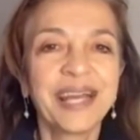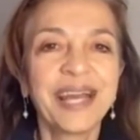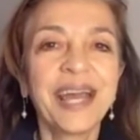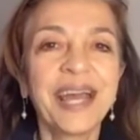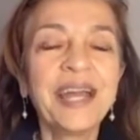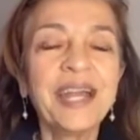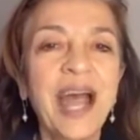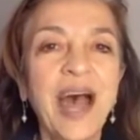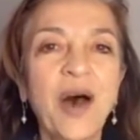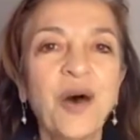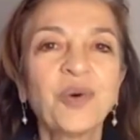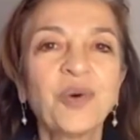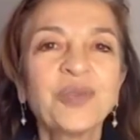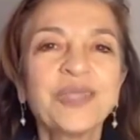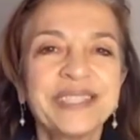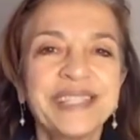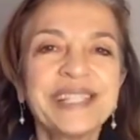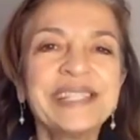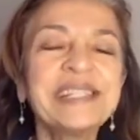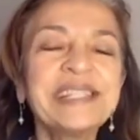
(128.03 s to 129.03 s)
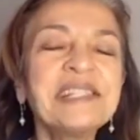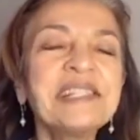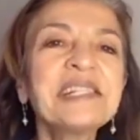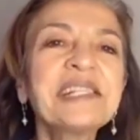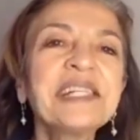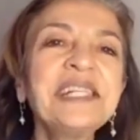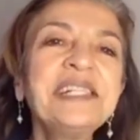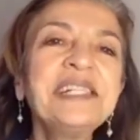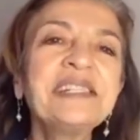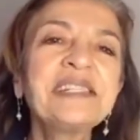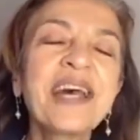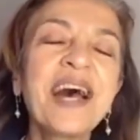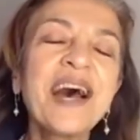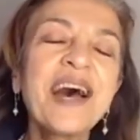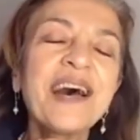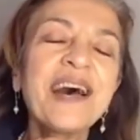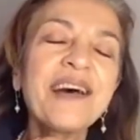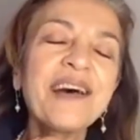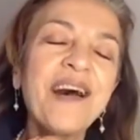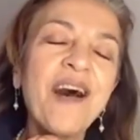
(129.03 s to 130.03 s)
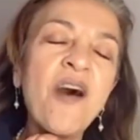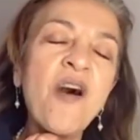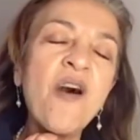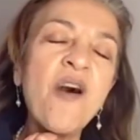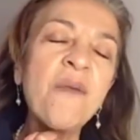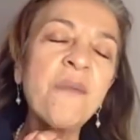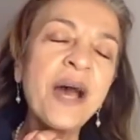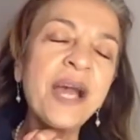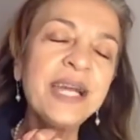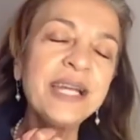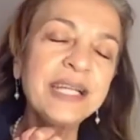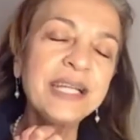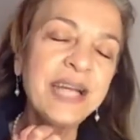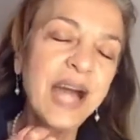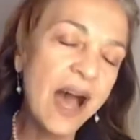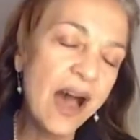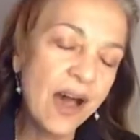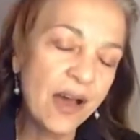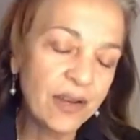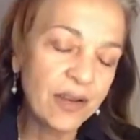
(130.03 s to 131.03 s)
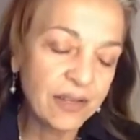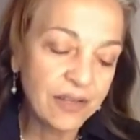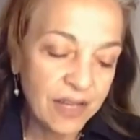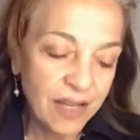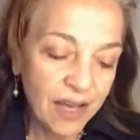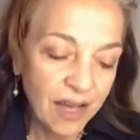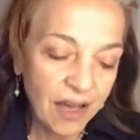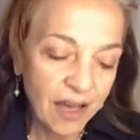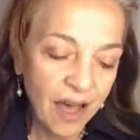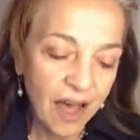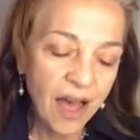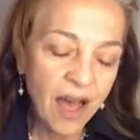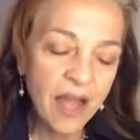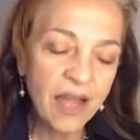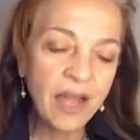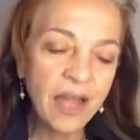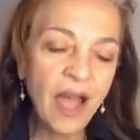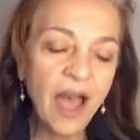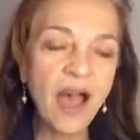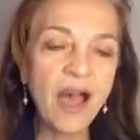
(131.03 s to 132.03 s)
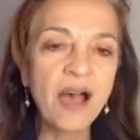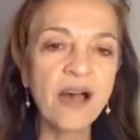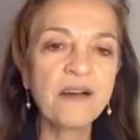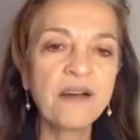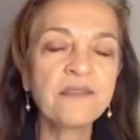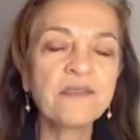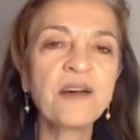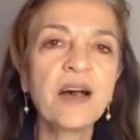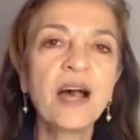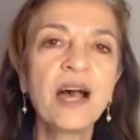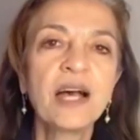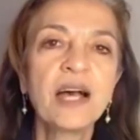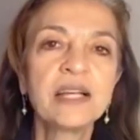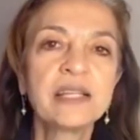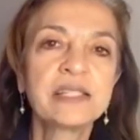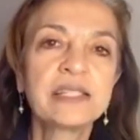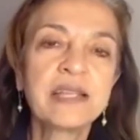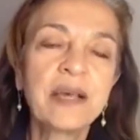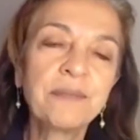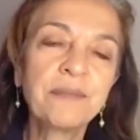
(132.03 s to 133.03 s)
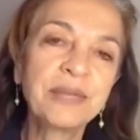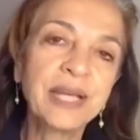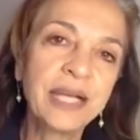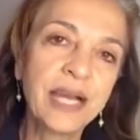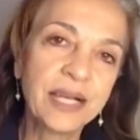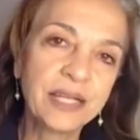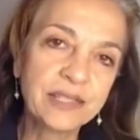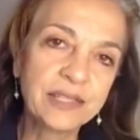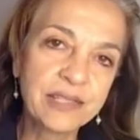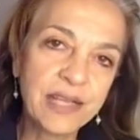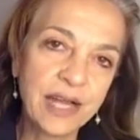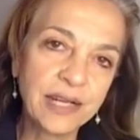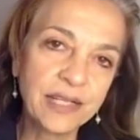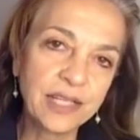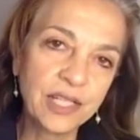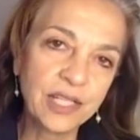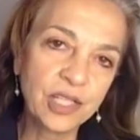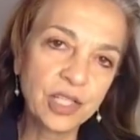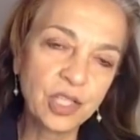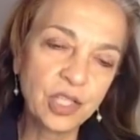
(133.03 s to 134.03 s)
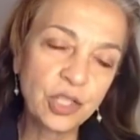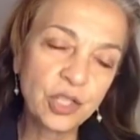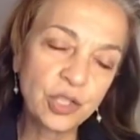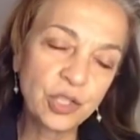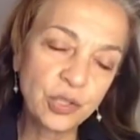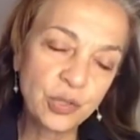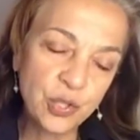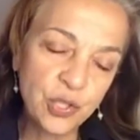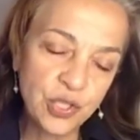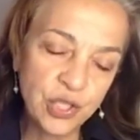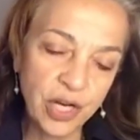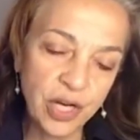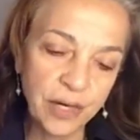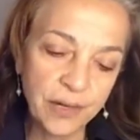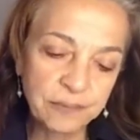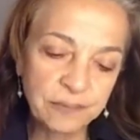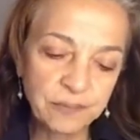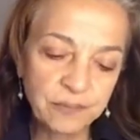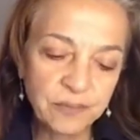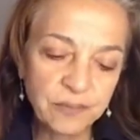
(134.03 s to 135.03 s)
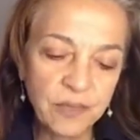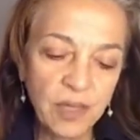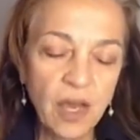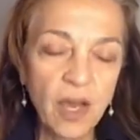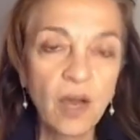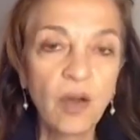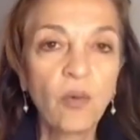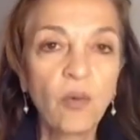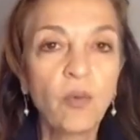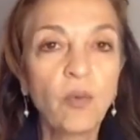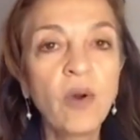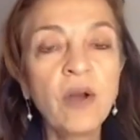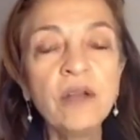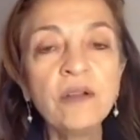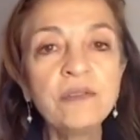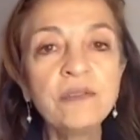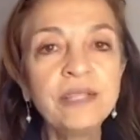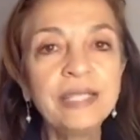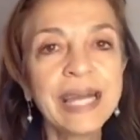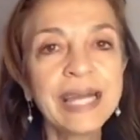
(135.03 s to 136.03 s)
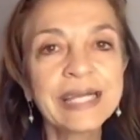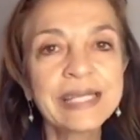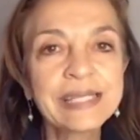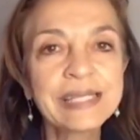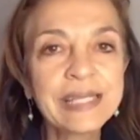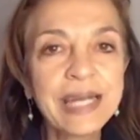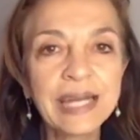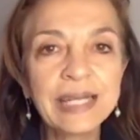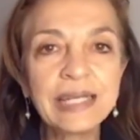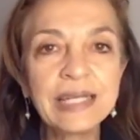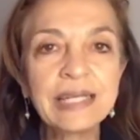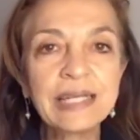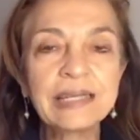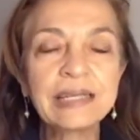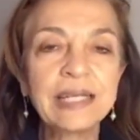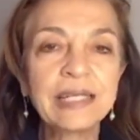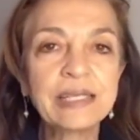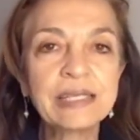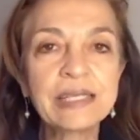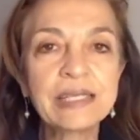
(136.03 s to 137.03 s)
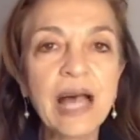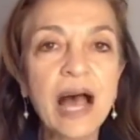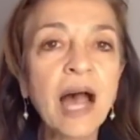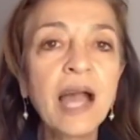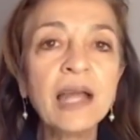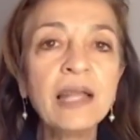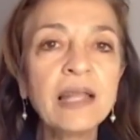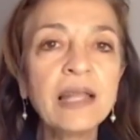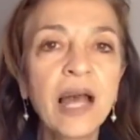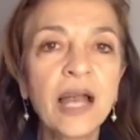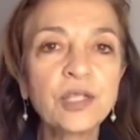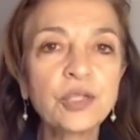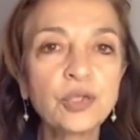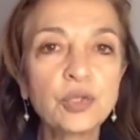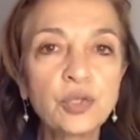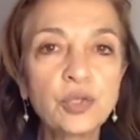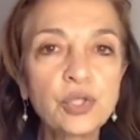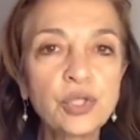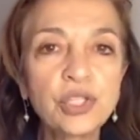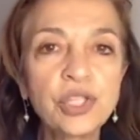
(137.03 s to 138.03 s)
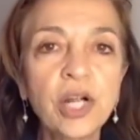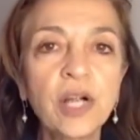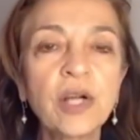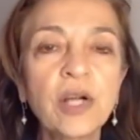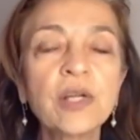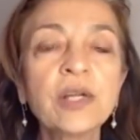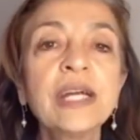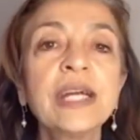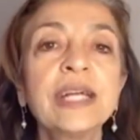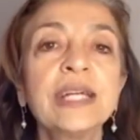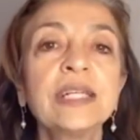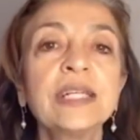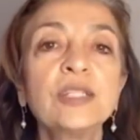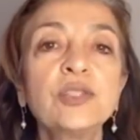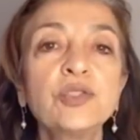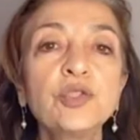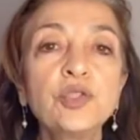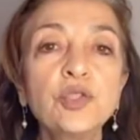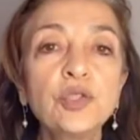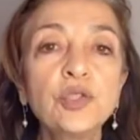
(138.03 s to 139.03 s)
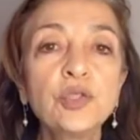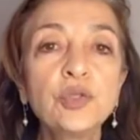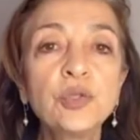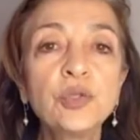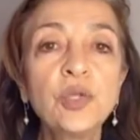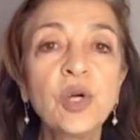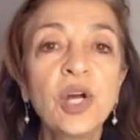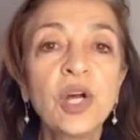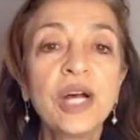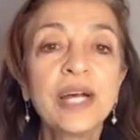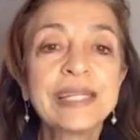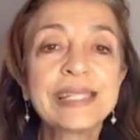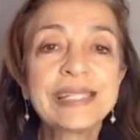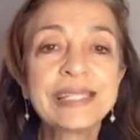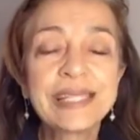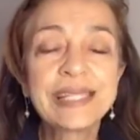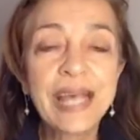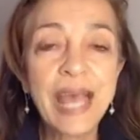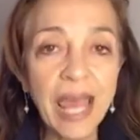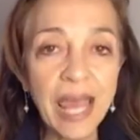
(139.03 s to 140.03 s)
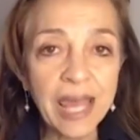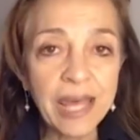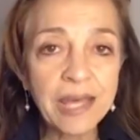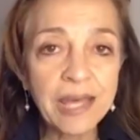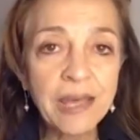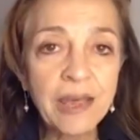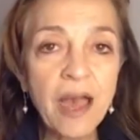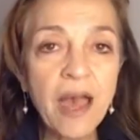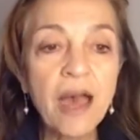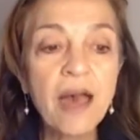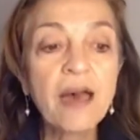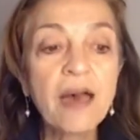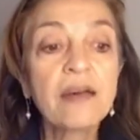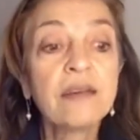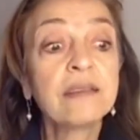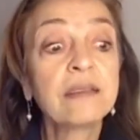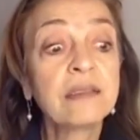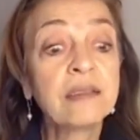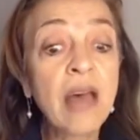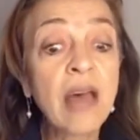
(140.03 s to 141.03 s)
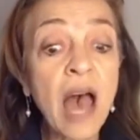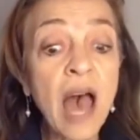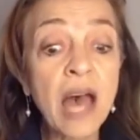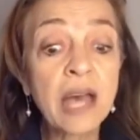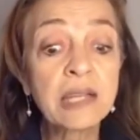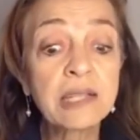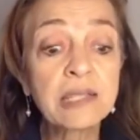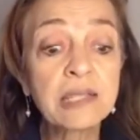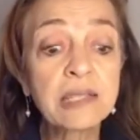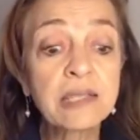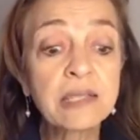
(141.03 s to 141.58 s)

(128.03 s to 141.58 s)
Anyhow, this is Liza. Oh my God. I have something exciting to share. One of the exciting things I like to share is to say that